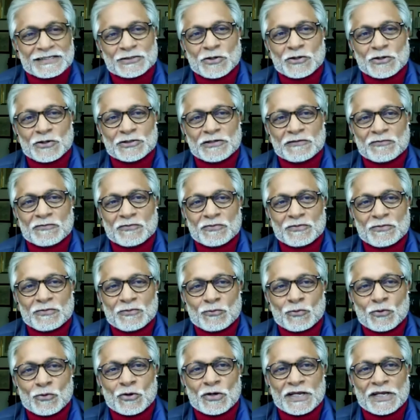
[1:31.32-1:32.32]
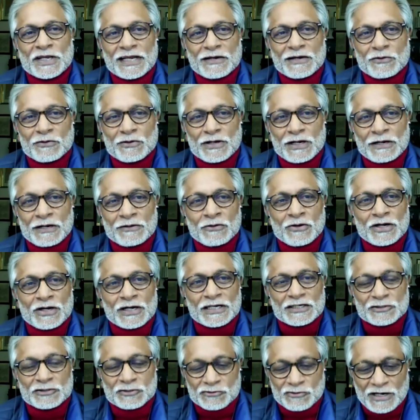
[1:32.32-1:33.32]
sort of working
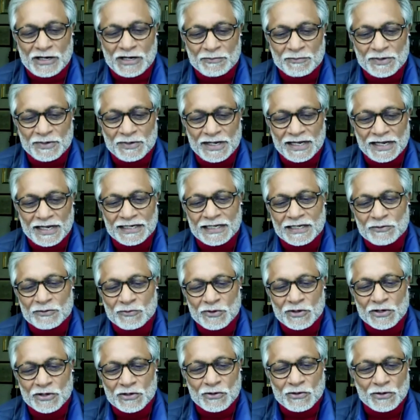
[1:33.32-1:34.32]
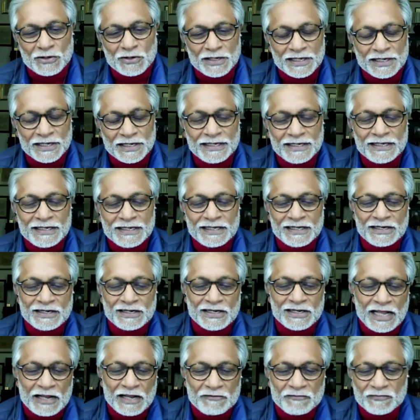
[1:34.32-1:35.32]
around a strap line that we are calling
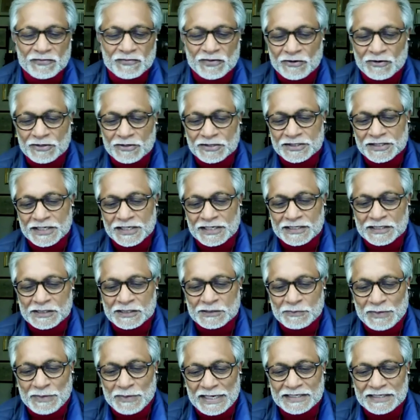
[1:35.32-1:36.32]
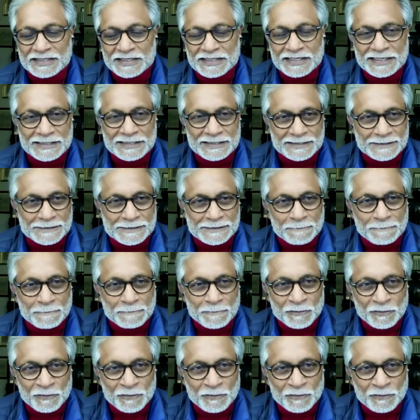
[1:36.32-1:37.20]
life flourishing spaces.